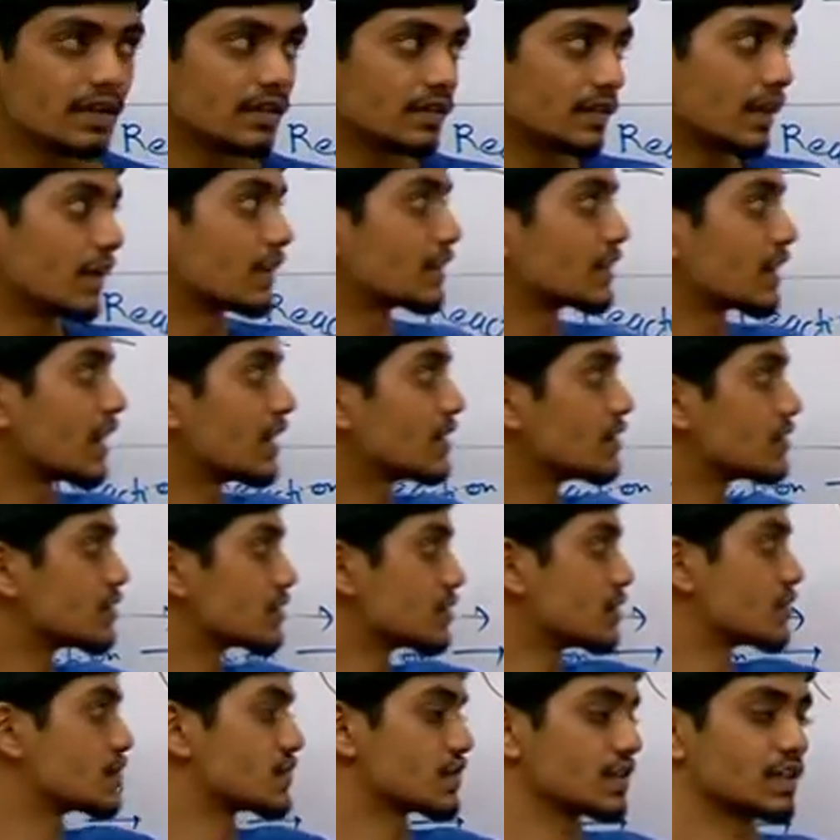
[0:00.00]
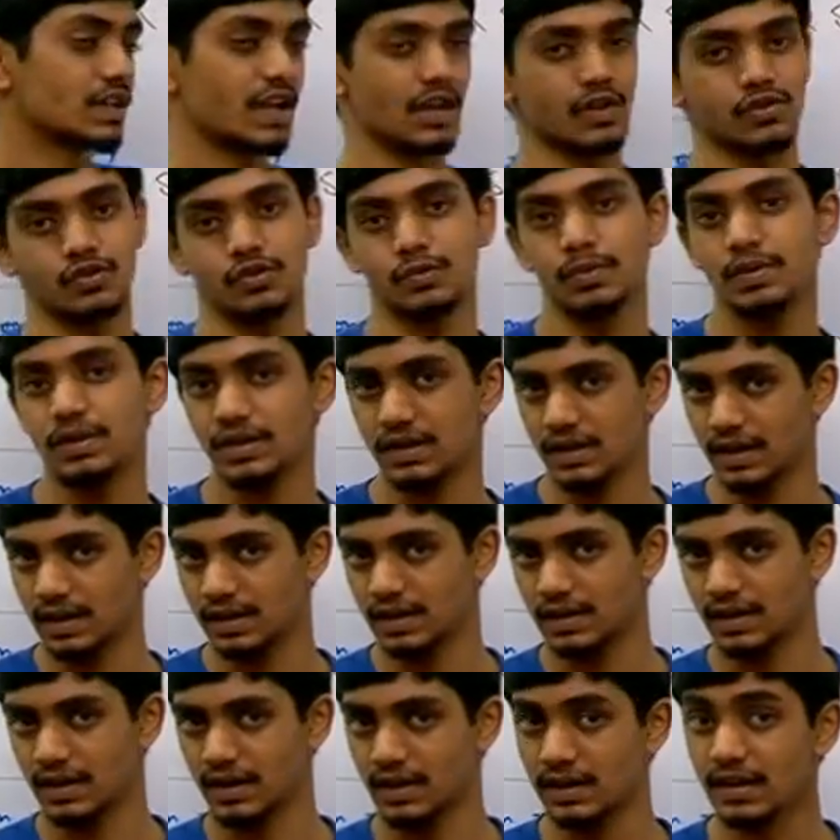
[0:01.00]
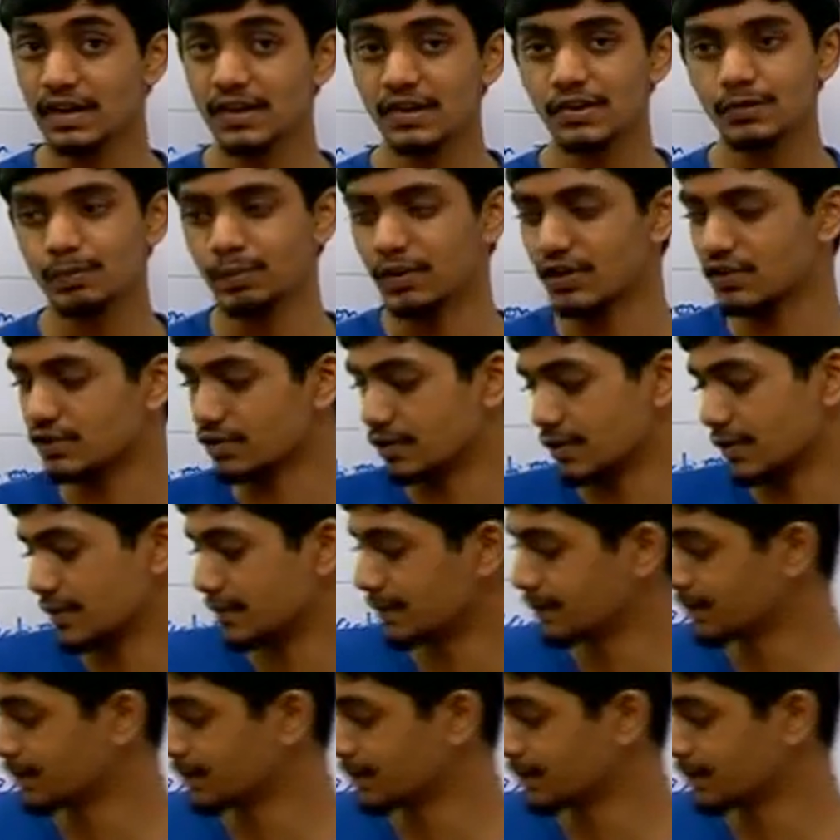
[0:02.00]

the transition state has to be really special.